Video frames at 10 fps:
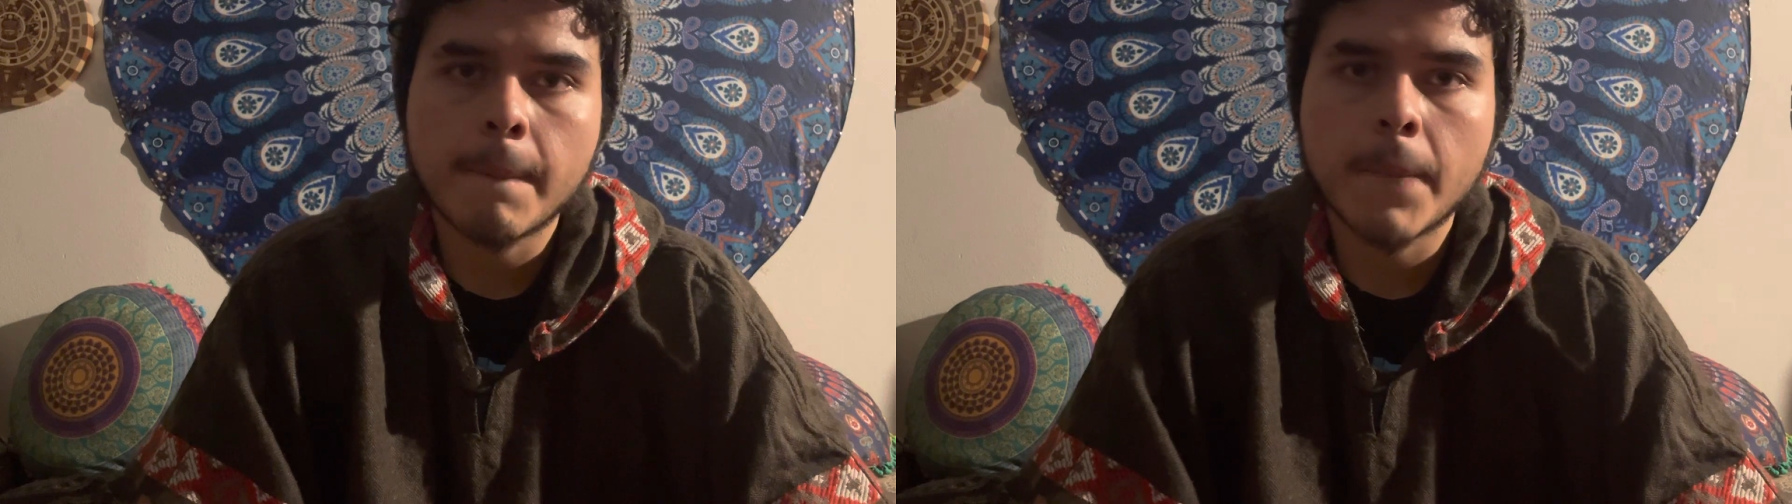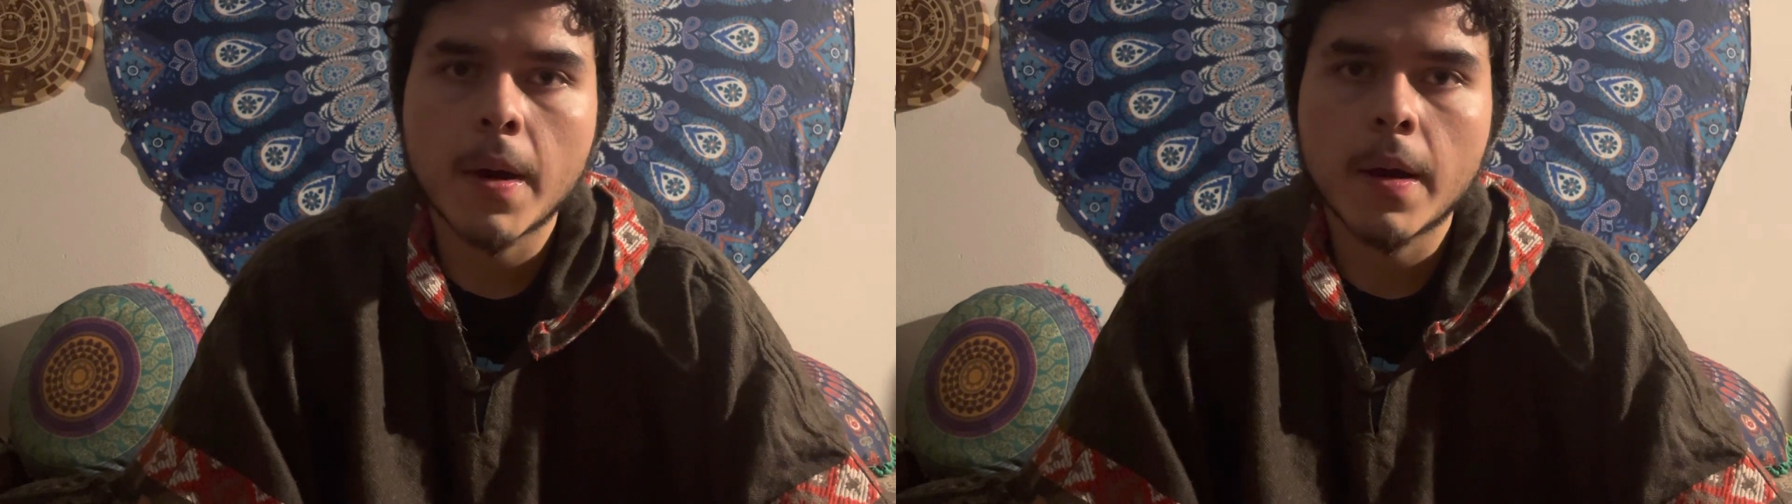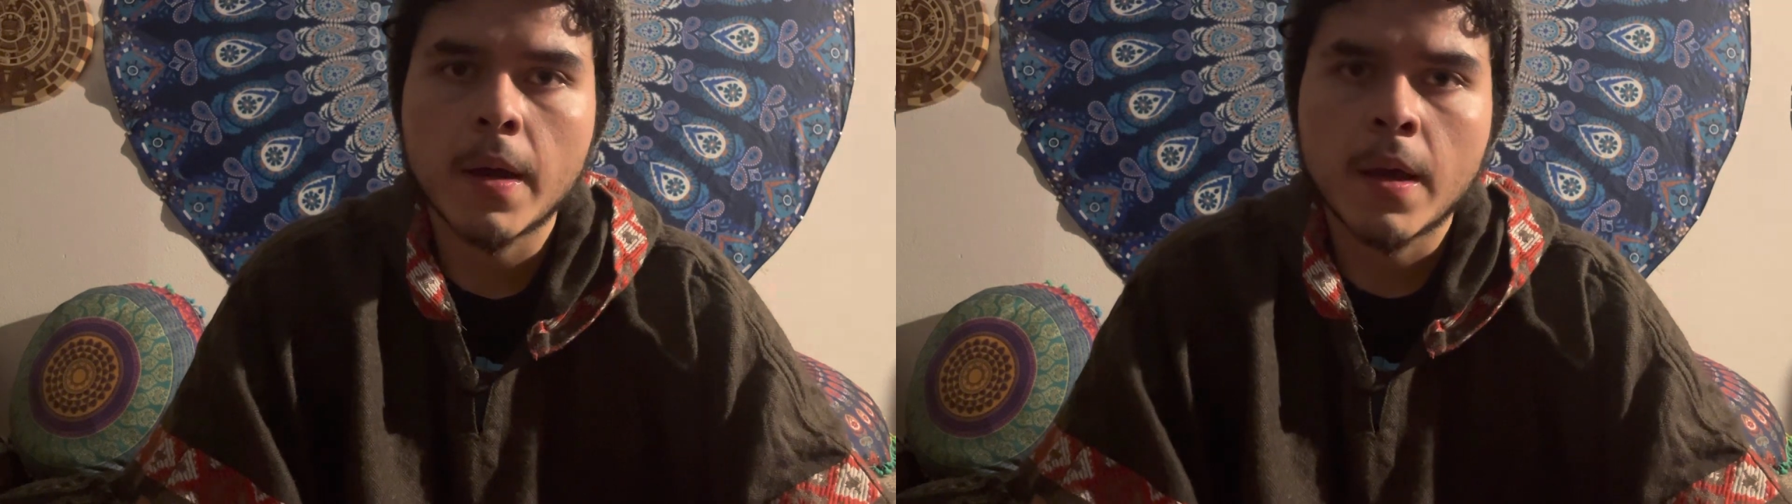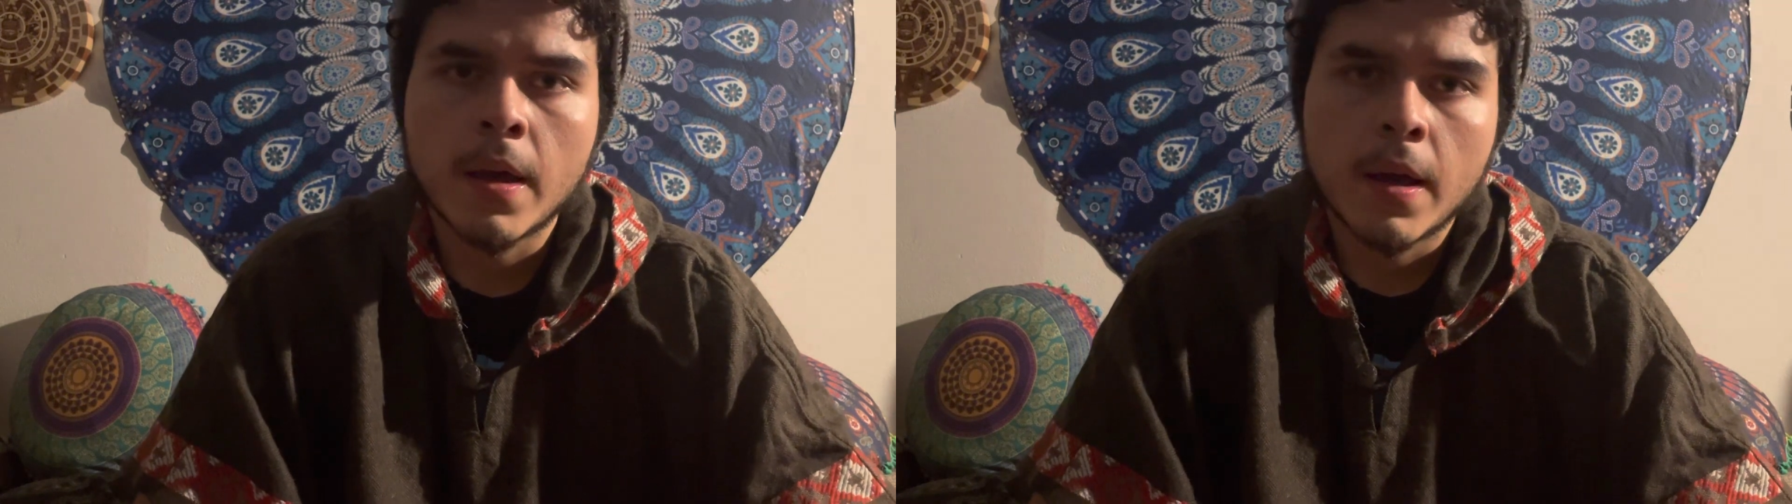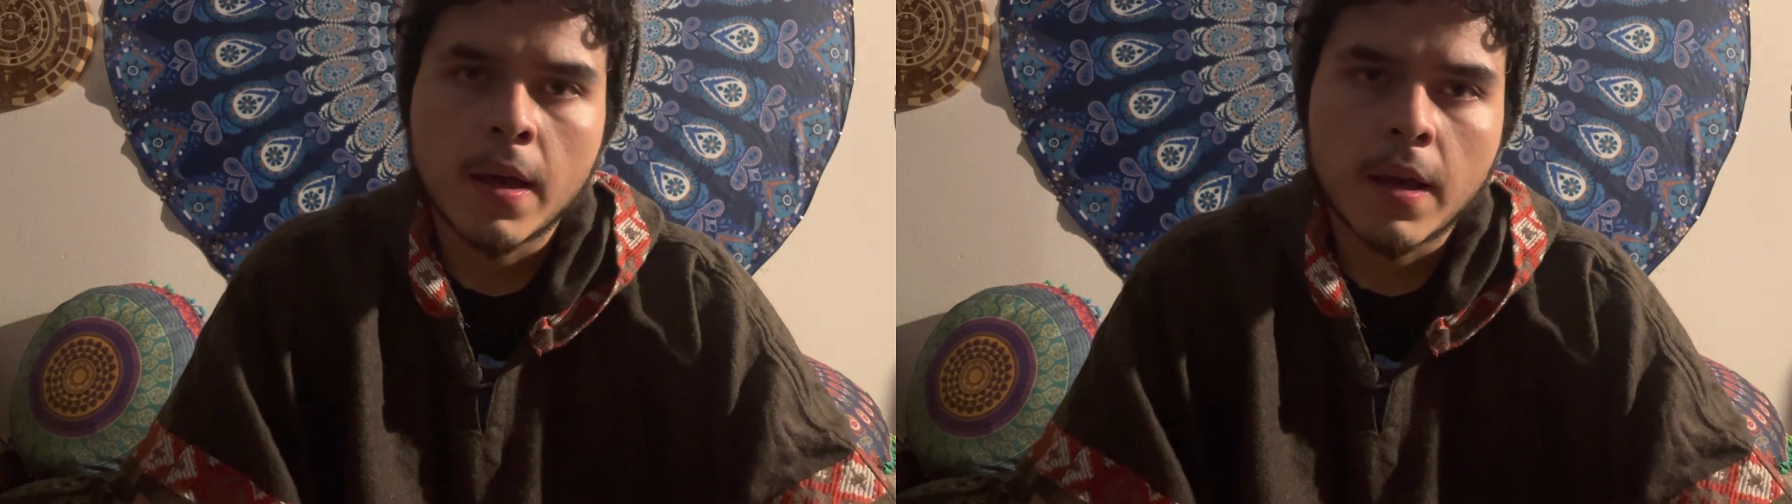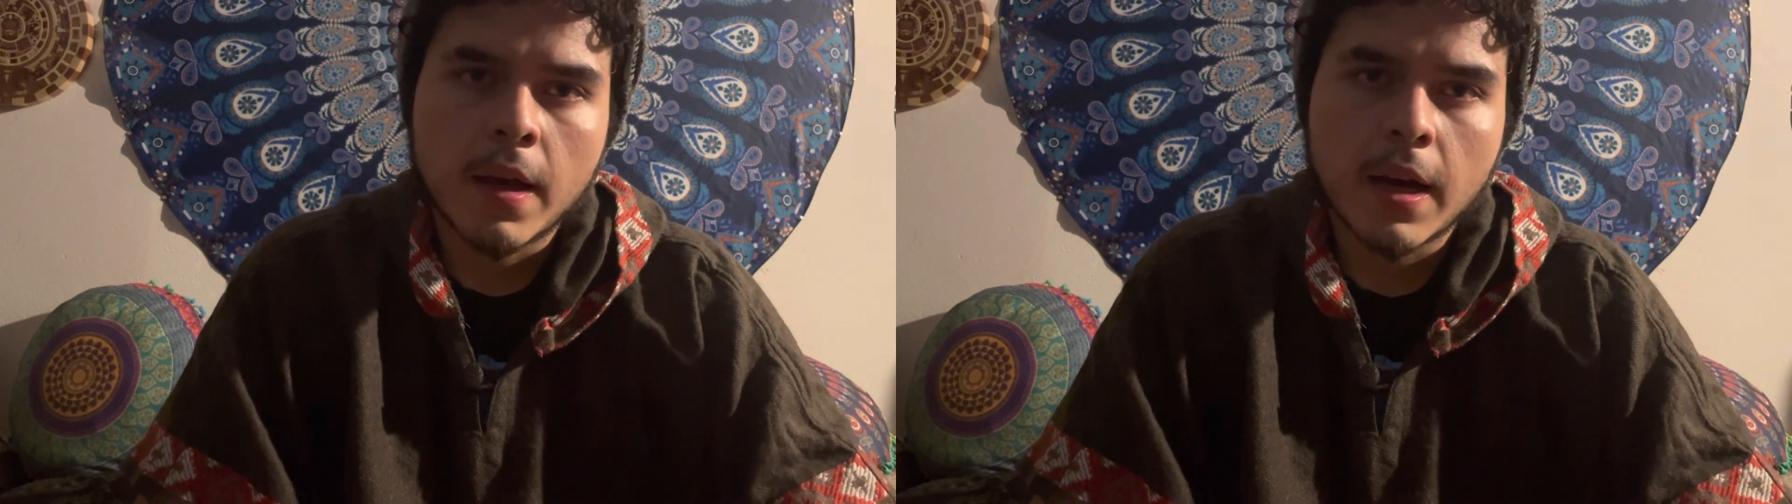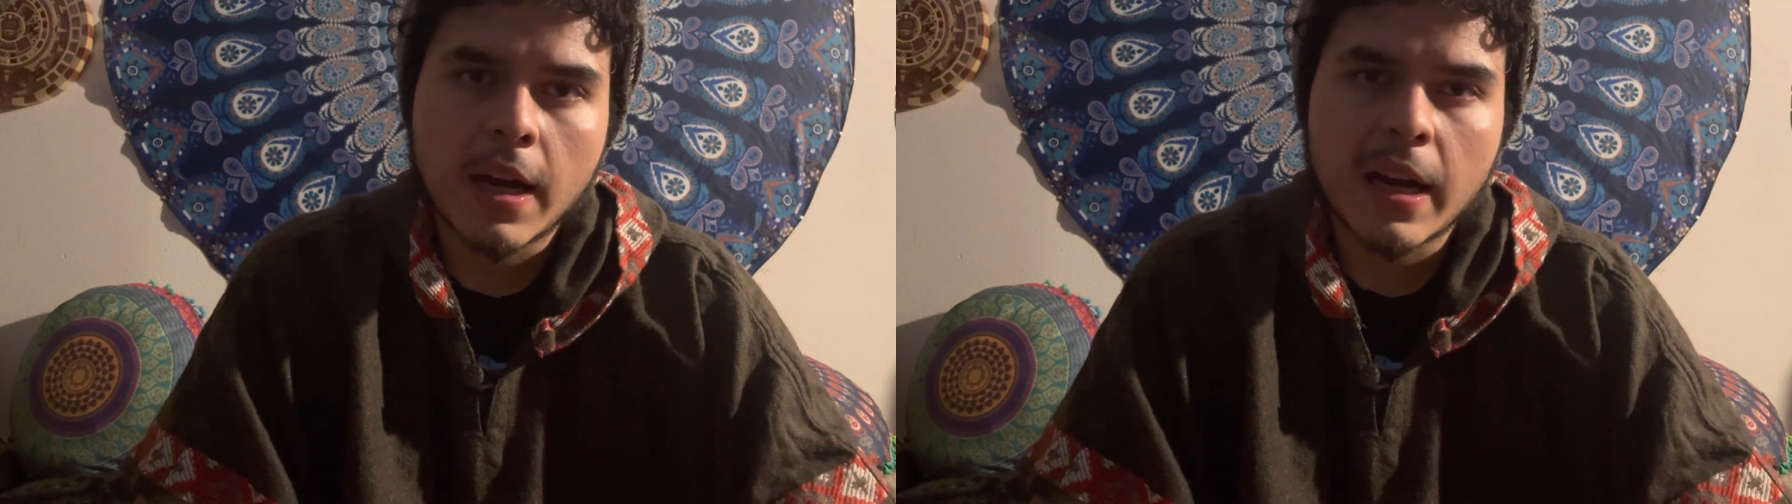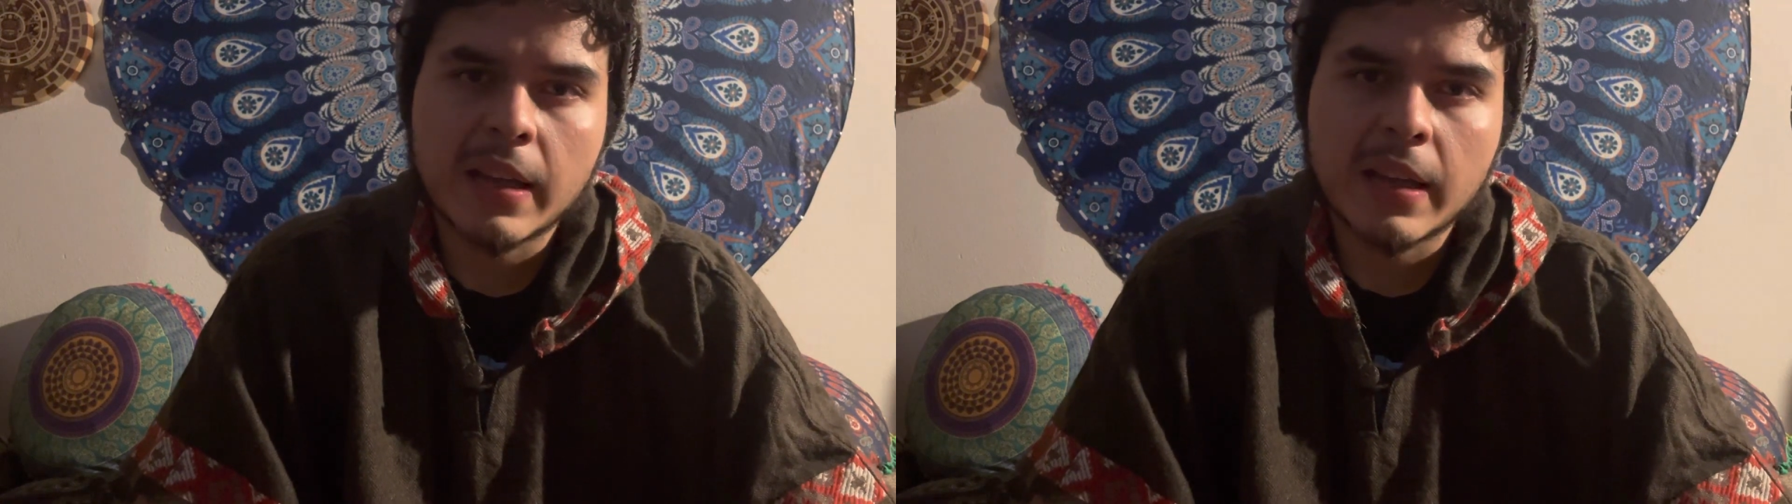but I